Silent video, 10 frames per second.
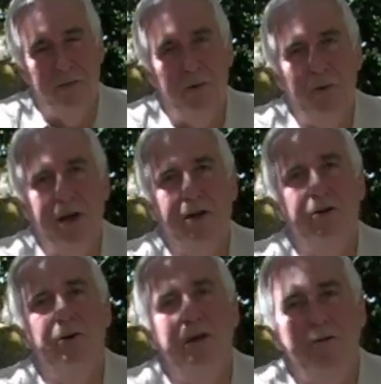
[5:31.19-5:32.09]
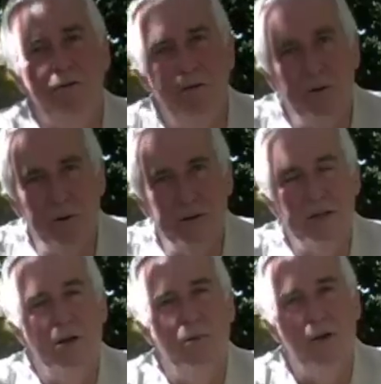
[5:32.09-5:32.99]
But we're going to enforce
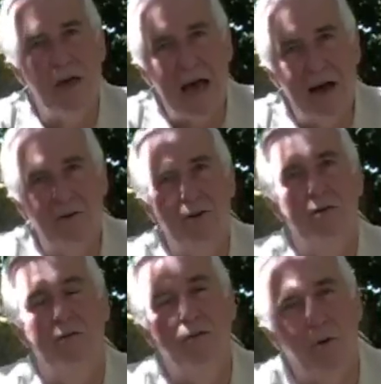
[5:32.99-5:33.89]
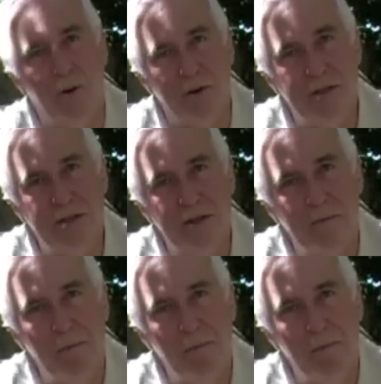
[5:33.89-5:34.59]
without force.